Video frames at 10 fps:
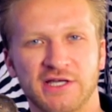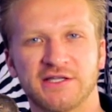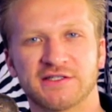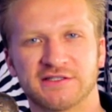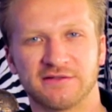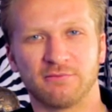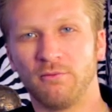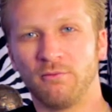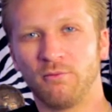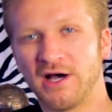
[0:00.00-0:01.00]
I just
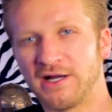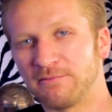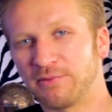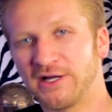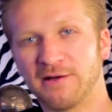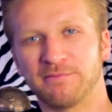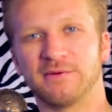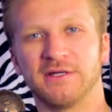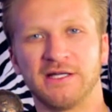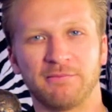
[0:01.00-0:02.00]
want to bring up
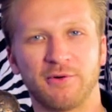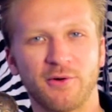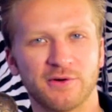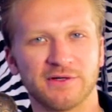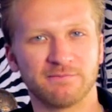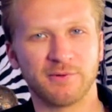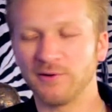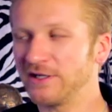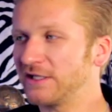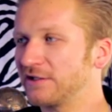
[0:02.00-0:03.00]
an important
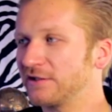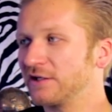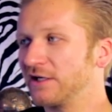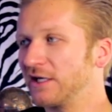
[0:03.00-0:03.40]
point here.